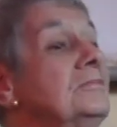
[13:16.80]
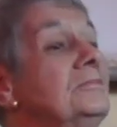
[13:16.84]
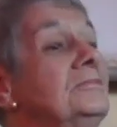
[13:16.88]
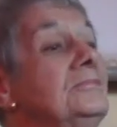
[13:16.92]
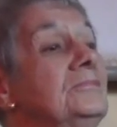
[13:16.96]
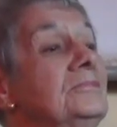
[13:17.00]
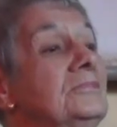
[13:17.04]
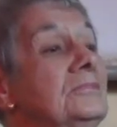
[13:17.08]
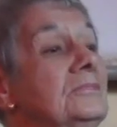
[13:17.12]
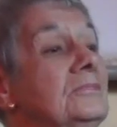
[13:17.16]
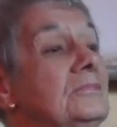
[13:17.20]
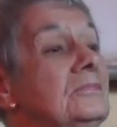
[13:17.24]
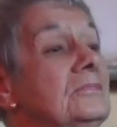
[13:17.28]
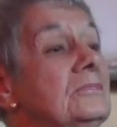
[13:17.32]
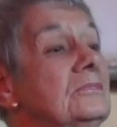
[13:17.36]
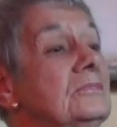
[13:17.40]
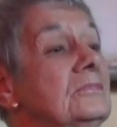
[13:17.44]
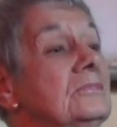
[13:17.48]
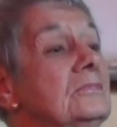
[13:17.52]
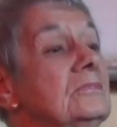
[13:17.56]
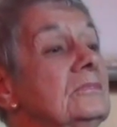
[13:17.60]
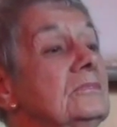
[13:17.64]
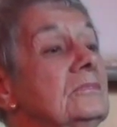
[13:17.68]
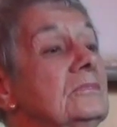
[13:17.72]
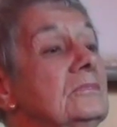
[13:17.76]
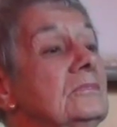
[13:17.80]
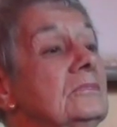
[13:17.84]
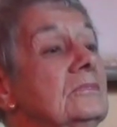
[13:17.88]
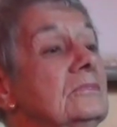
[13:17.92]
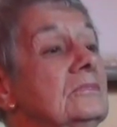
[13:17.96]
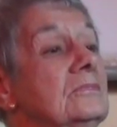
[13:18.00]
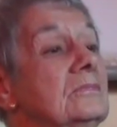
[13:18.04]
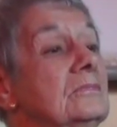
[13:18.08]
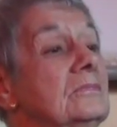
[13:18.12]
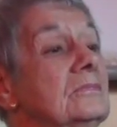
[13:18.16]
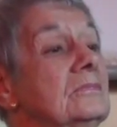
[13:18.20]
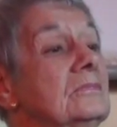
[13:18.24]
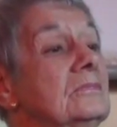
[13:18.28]

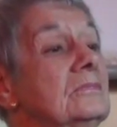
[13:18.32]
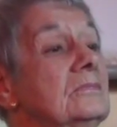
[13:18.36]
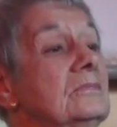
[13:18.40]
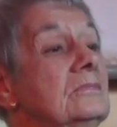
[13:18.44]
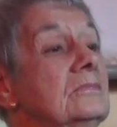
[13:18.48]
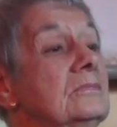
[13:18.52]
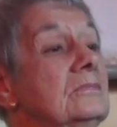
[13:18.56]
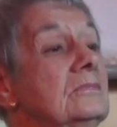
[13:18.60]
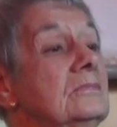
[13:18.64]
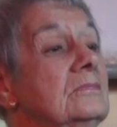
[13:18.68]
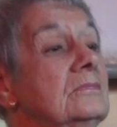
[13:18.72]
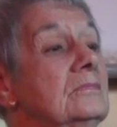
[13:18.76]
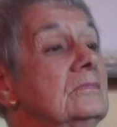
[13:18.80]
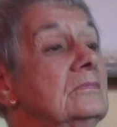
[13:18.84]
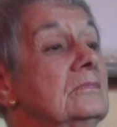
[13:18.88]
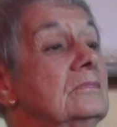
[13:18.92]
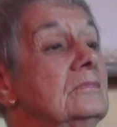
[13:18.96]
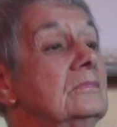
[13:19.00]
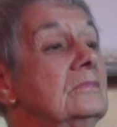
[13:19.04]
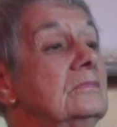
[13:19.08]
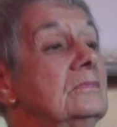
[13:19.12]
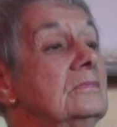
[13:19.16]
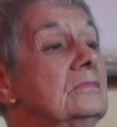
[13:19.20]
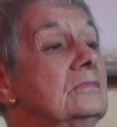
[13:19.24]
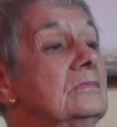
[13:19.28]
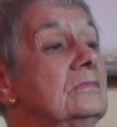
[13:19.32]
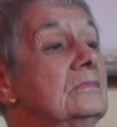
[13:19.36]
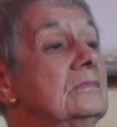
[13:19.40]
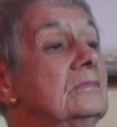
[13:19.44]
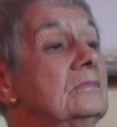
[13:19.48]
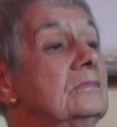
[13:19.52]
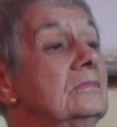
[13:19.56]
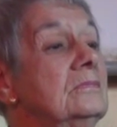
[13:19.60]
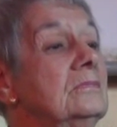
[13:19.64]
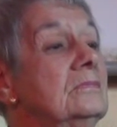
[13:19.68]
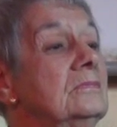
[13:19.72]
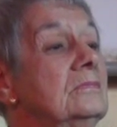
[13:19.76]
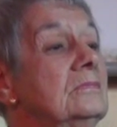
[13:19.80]

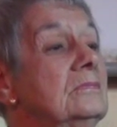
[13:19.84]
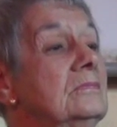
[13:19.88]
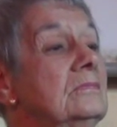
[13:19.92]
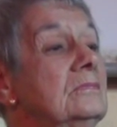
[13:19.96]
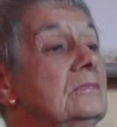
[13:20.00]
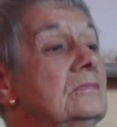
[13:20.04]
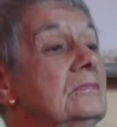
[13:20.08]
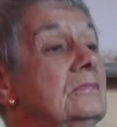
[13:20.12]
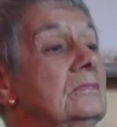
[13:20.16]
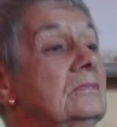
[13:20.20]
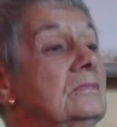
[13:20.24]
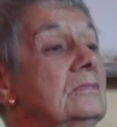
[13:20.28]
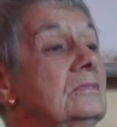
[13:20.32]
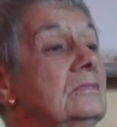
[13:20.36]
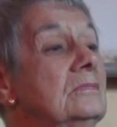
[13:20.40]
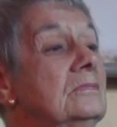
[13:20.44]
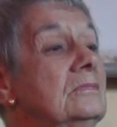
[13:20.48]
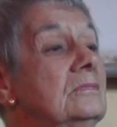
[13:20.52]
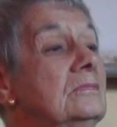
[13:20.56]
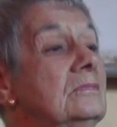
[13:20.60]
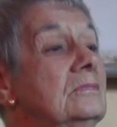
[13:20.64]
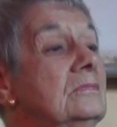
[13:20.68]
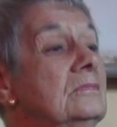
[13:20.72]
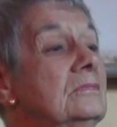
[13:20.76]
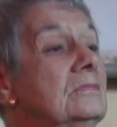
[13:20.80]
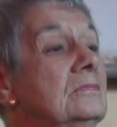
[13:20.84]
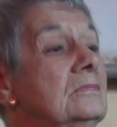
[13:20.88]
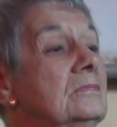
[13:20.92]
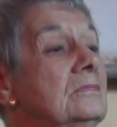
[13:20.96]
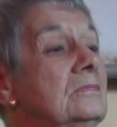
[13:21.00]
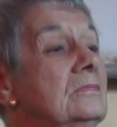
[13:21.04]
(no one is talking)